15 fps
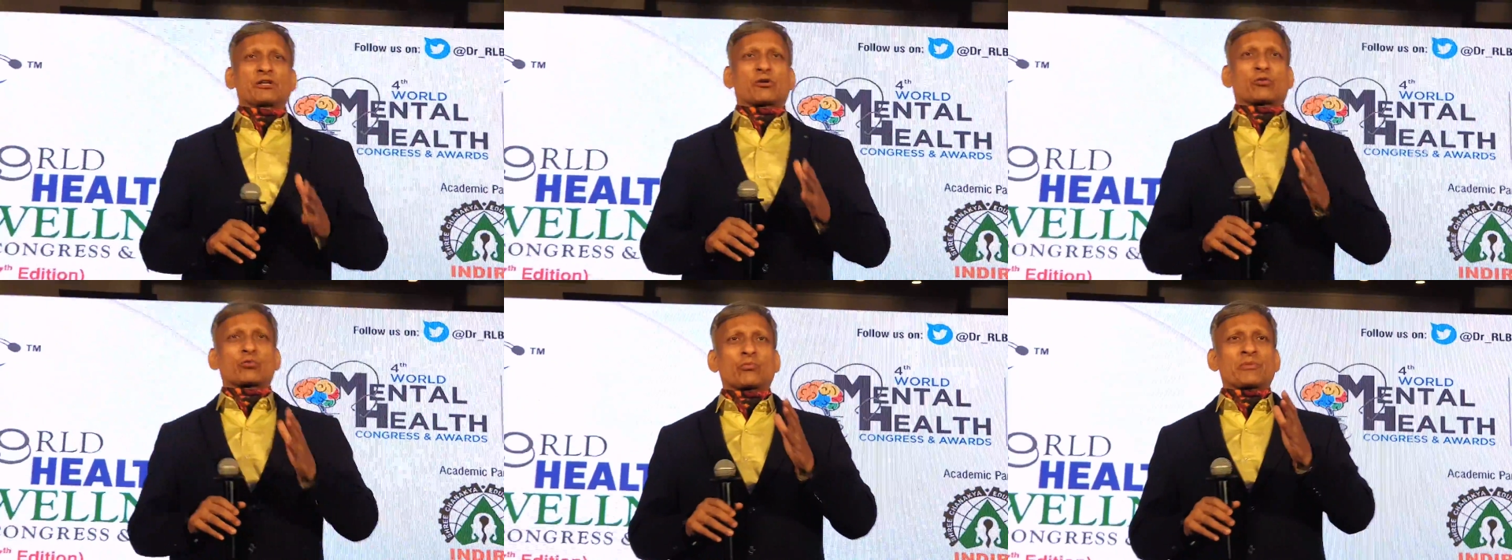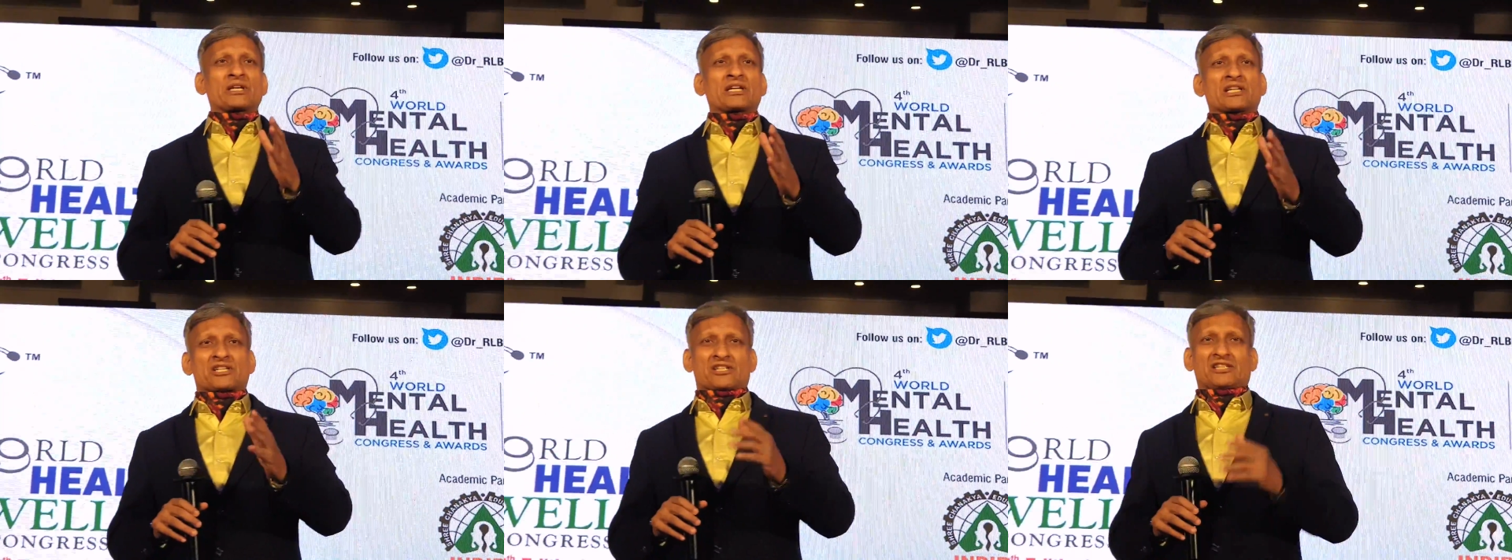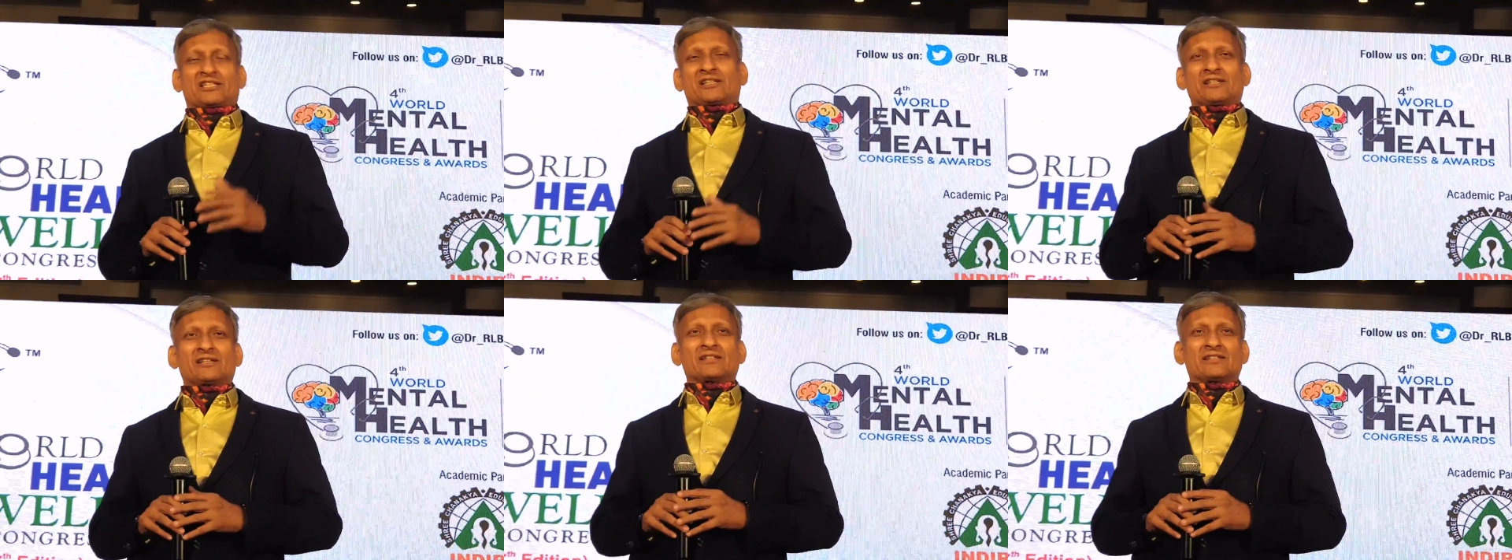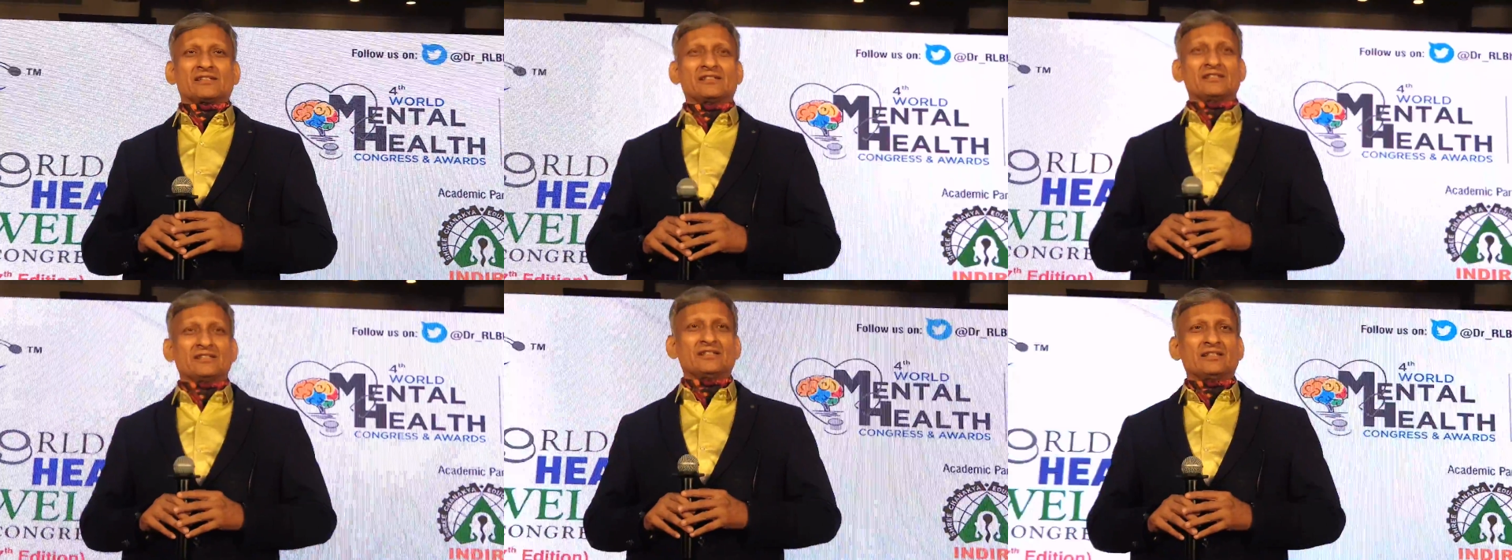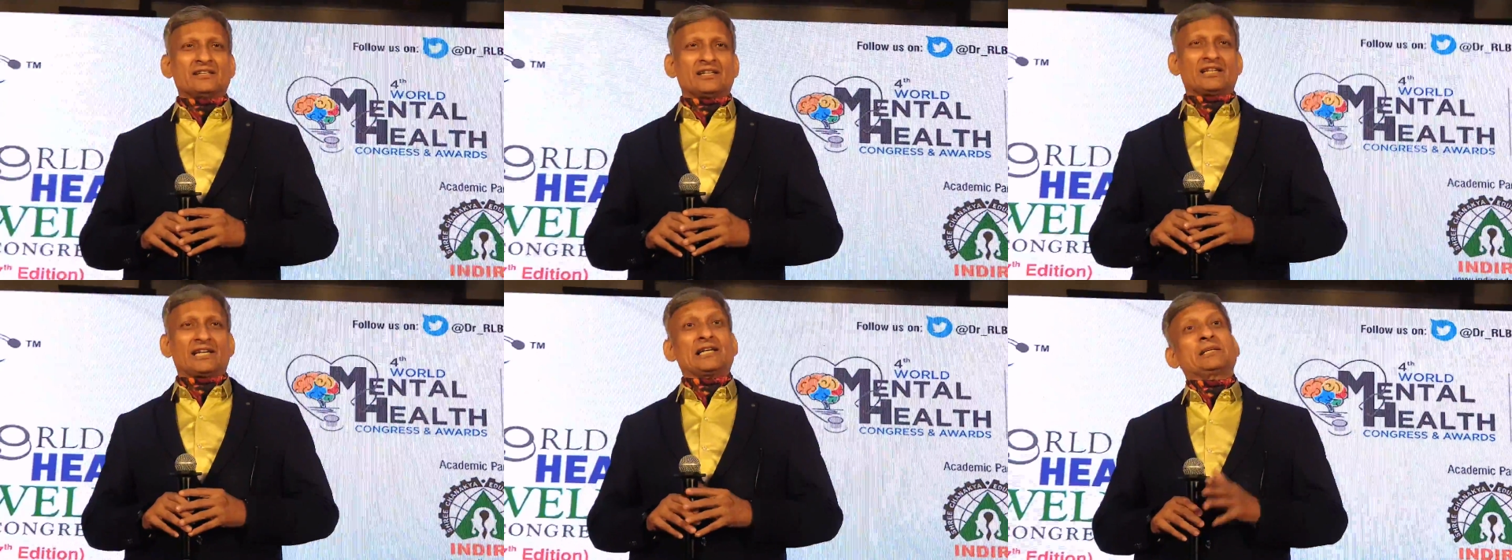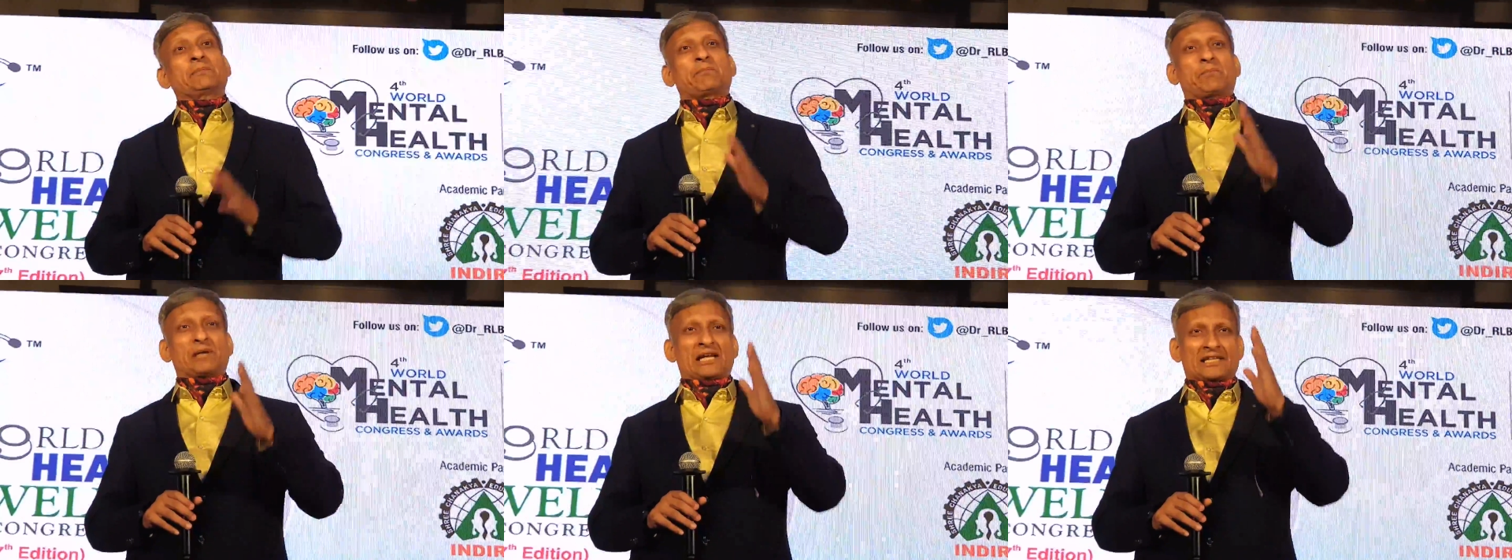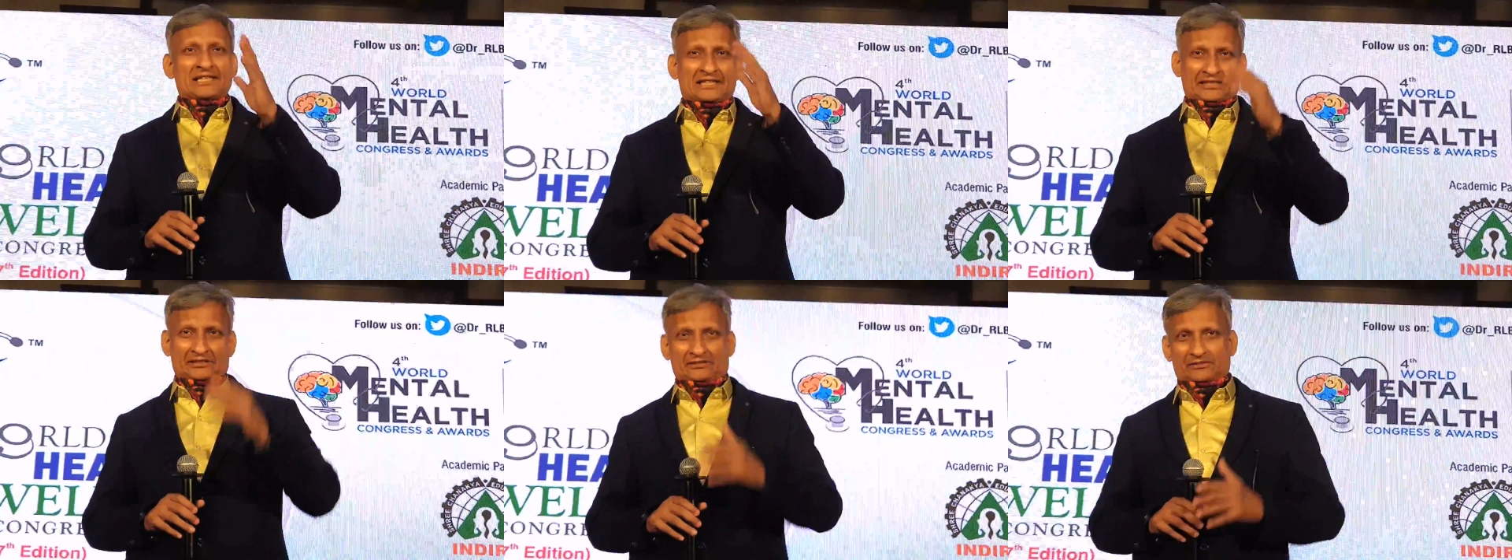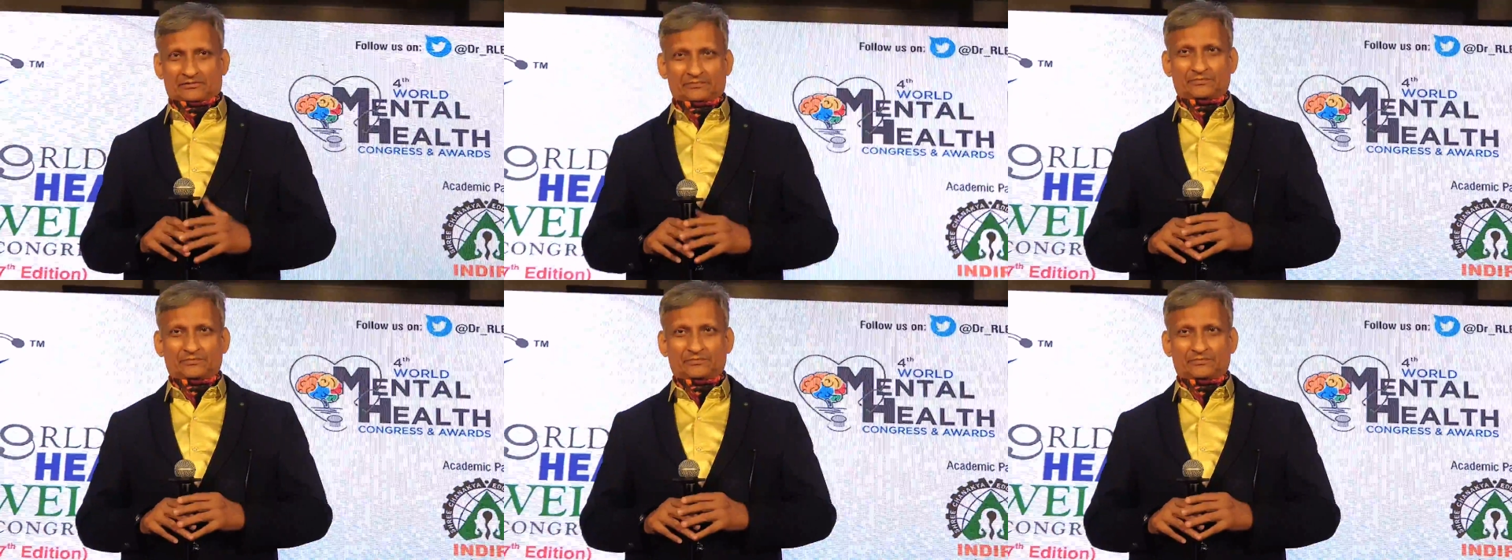rumination and planning?